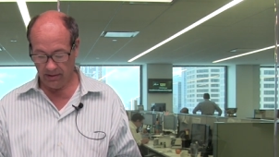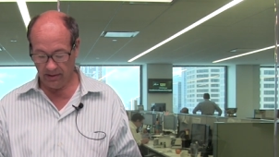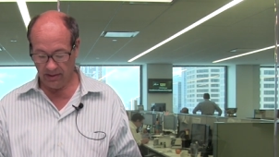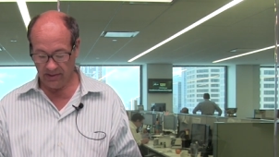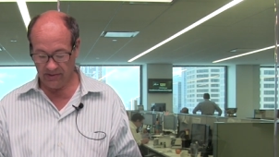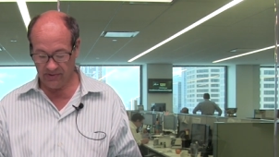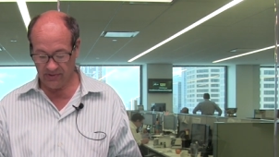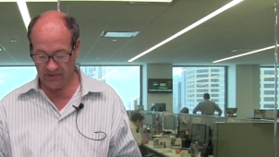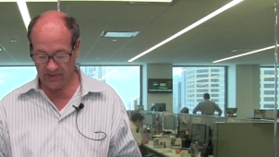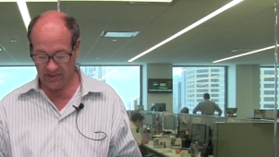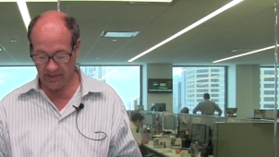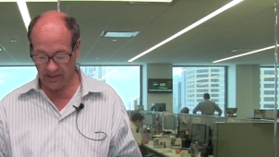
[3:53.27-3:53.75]

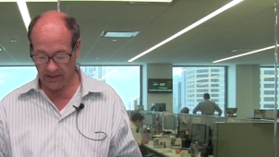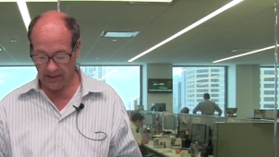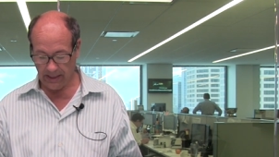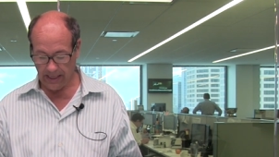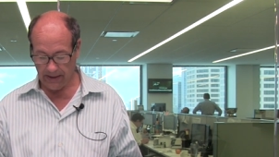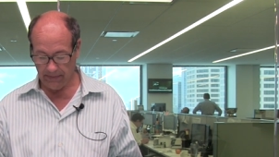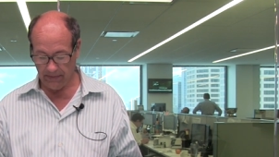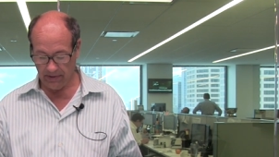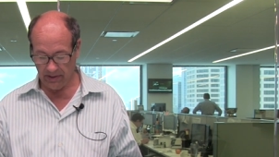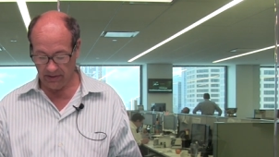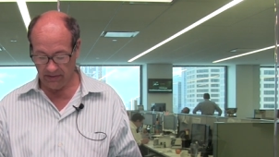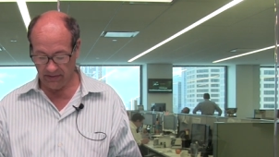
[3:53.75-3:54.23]
interesting
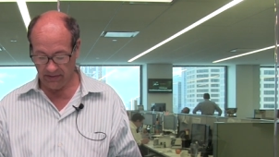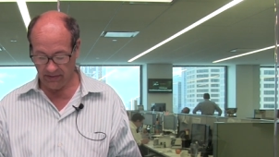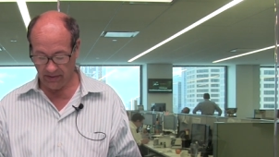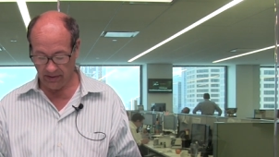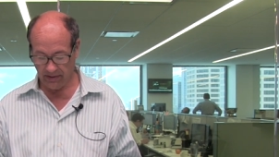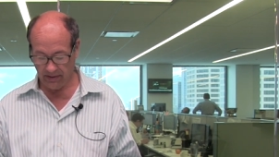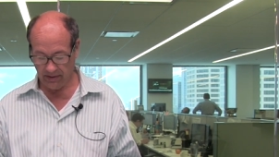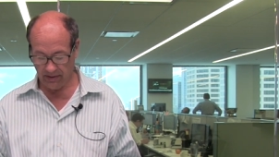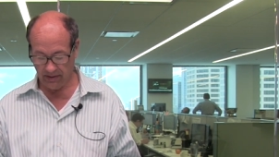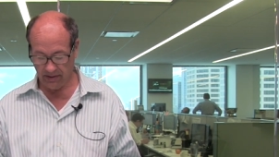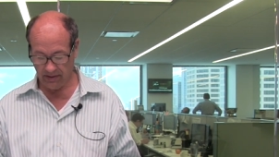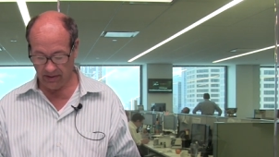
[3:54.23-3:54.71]
comment.
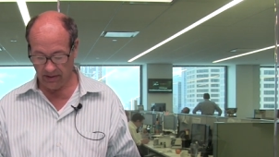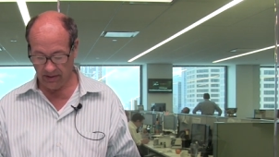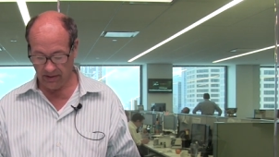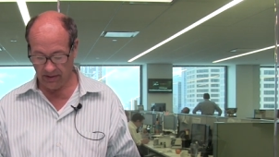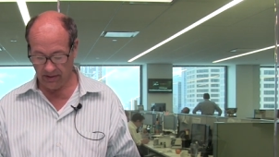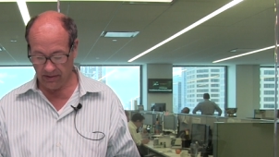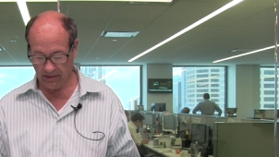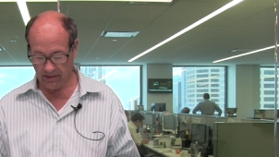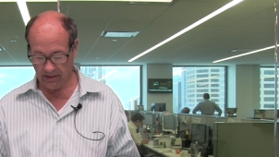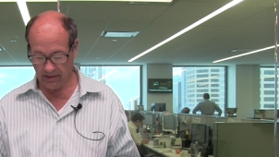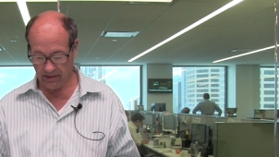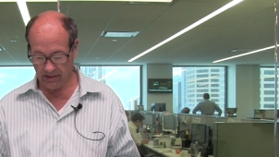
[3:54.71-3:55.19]

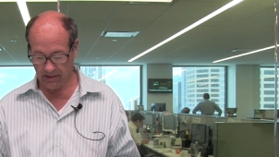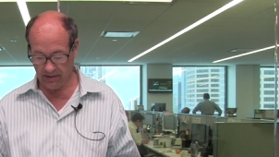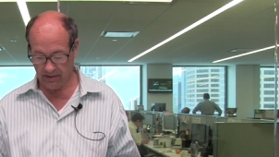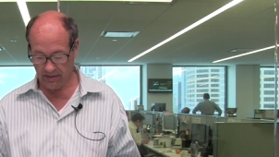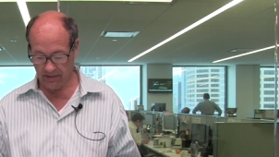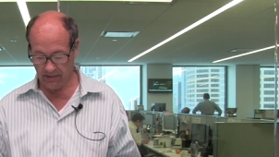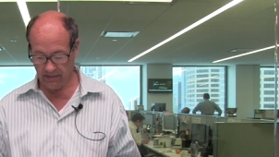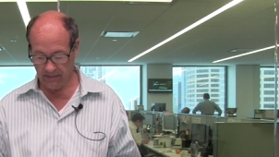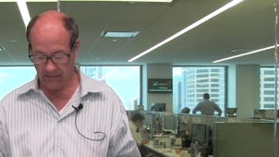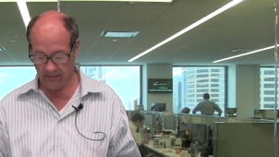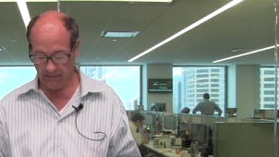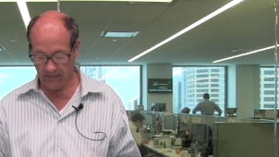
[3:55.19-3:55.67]

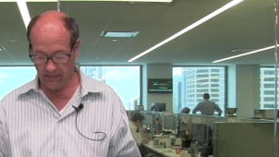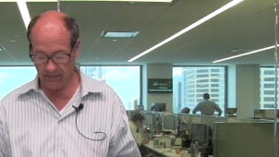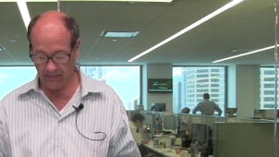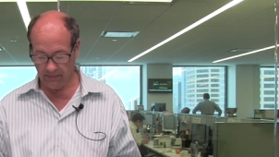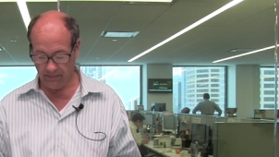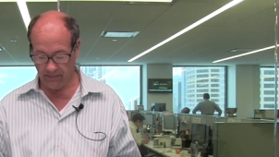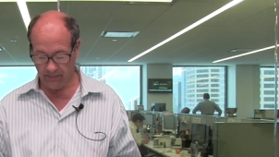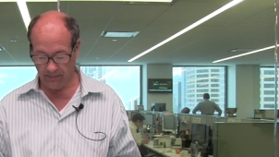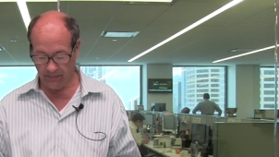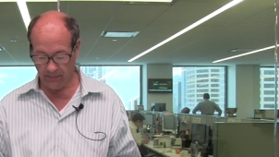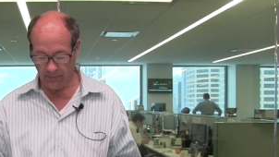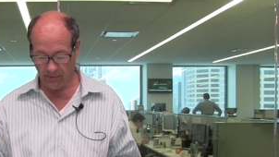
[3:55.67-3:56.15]

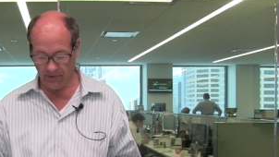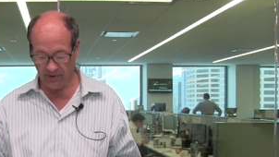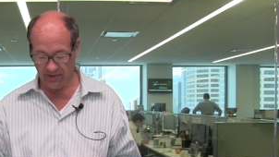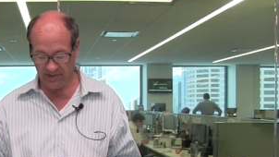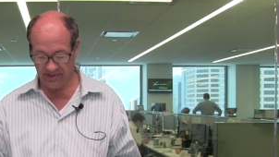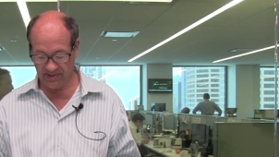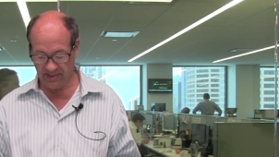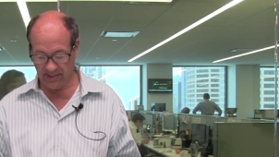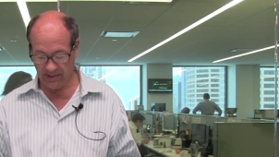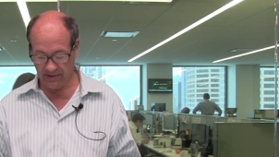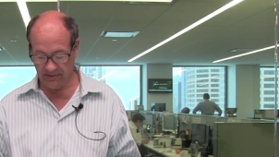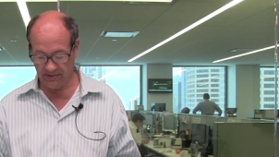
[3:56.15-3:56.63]
Bernie
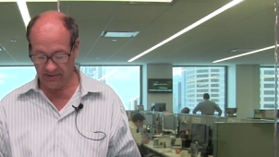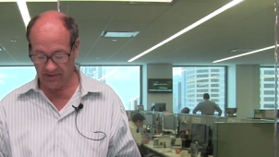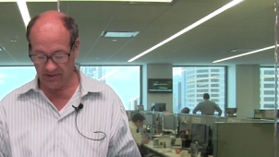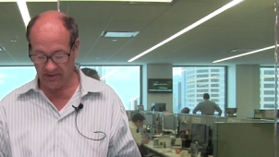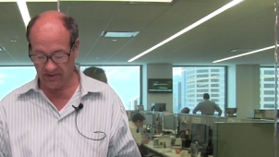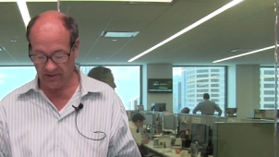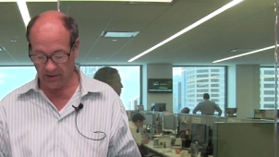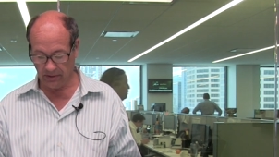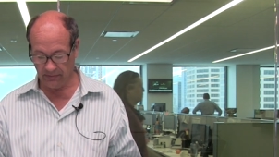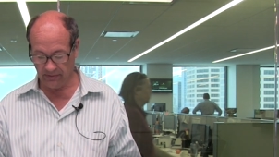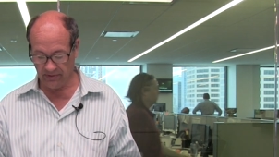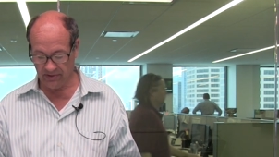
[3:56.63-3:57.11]
Sanders
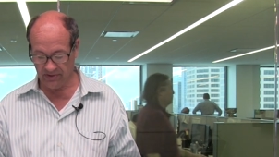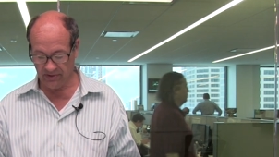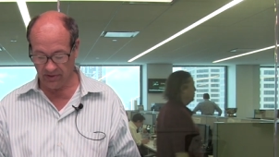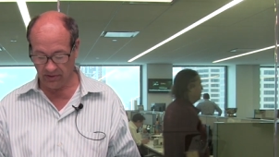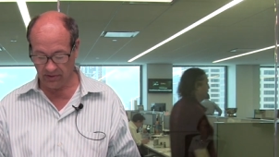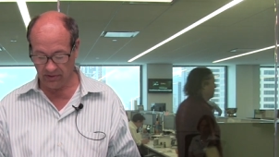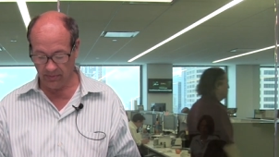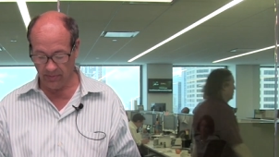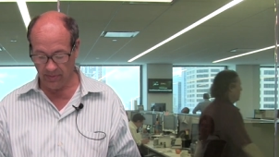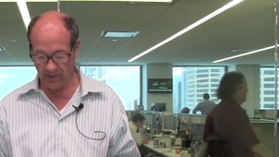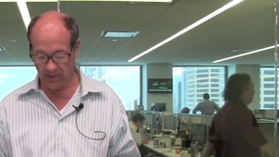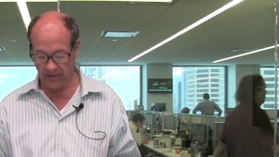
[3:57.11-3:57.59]
has
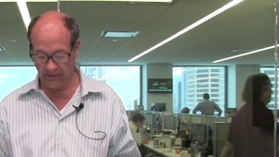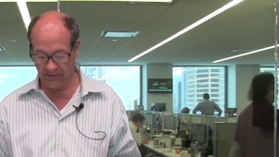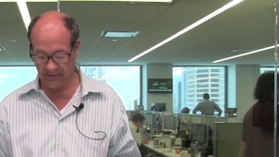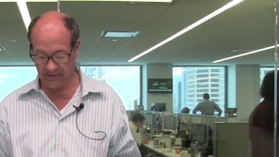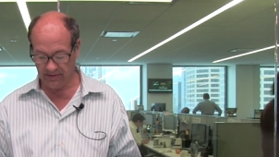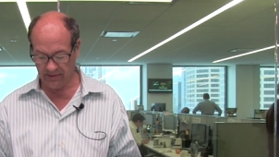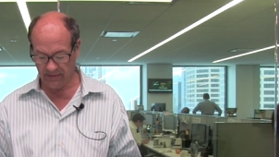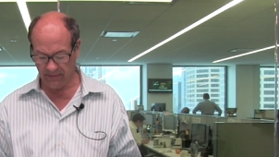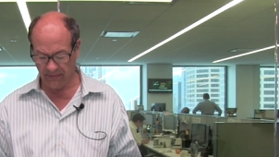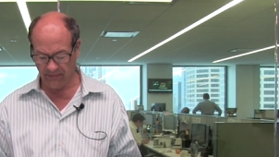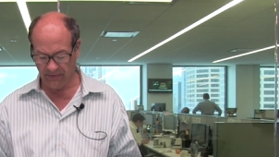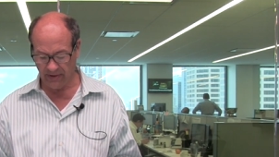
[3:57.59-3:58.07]
oversold the
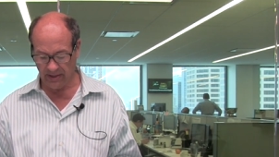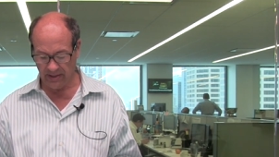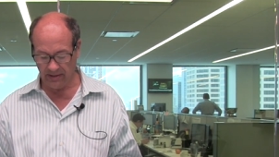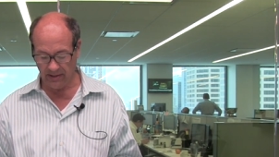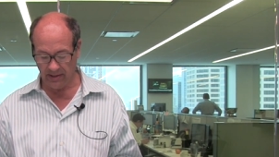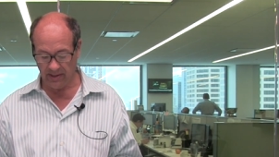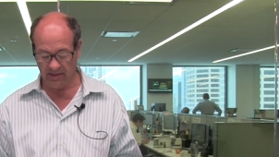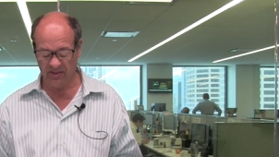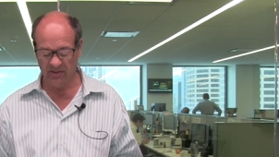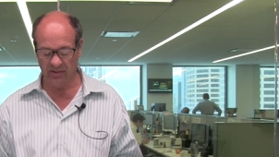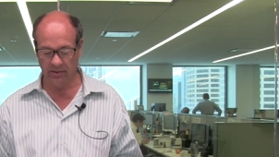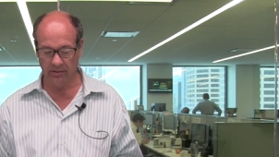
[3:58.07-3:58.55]
benefits of
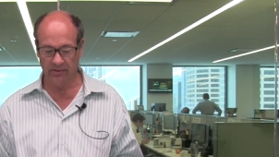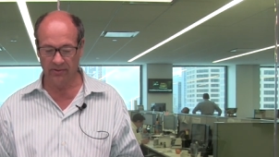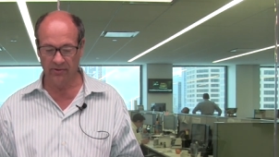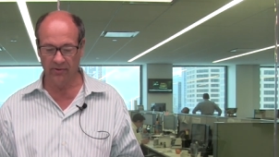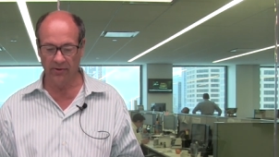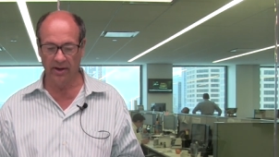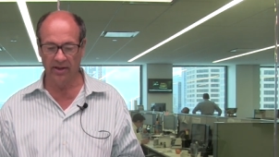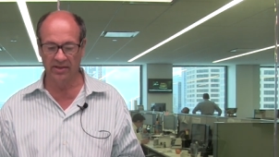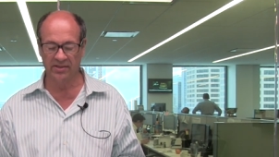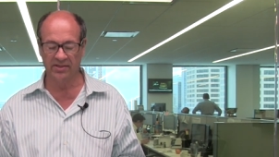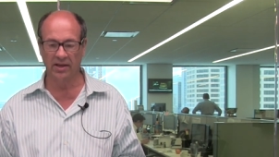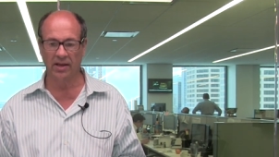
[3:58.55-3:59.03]
financial
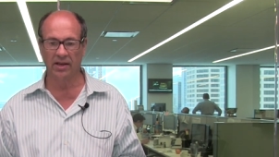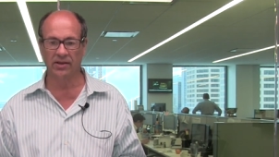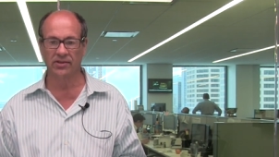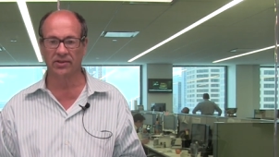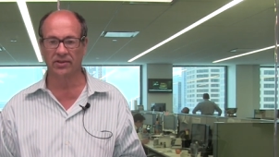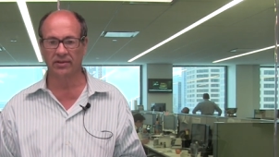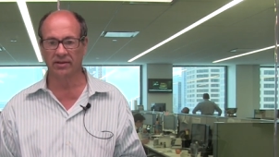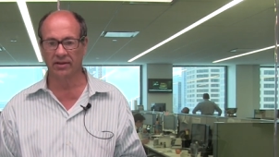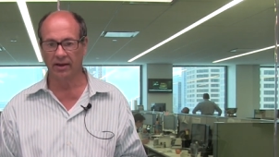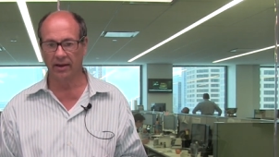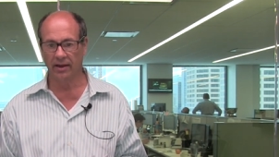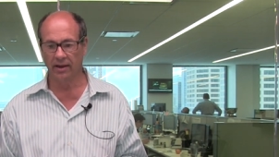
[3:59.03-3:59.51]

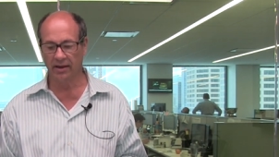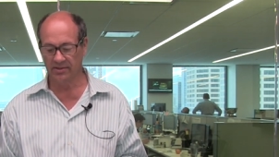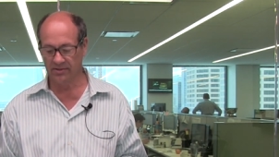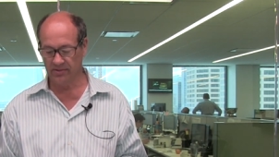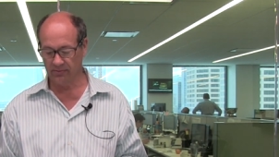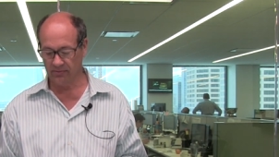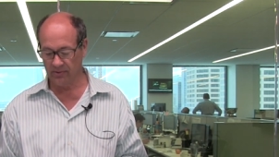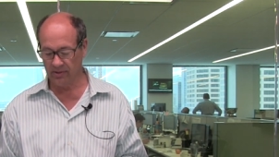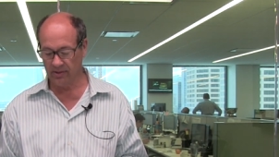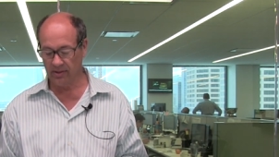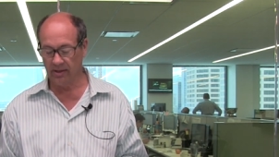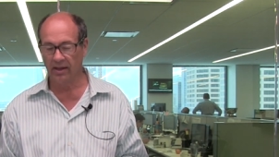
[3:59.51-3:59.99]
transaction
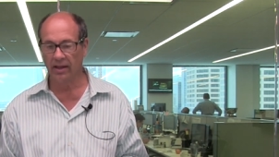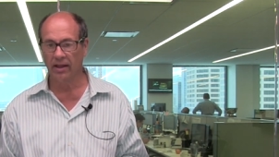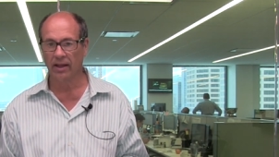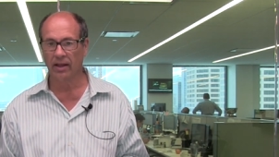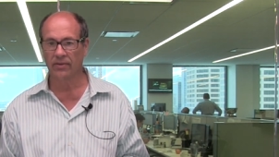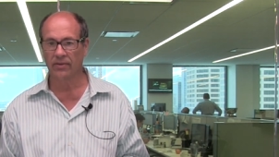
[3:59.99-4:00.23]
tax. Well, I,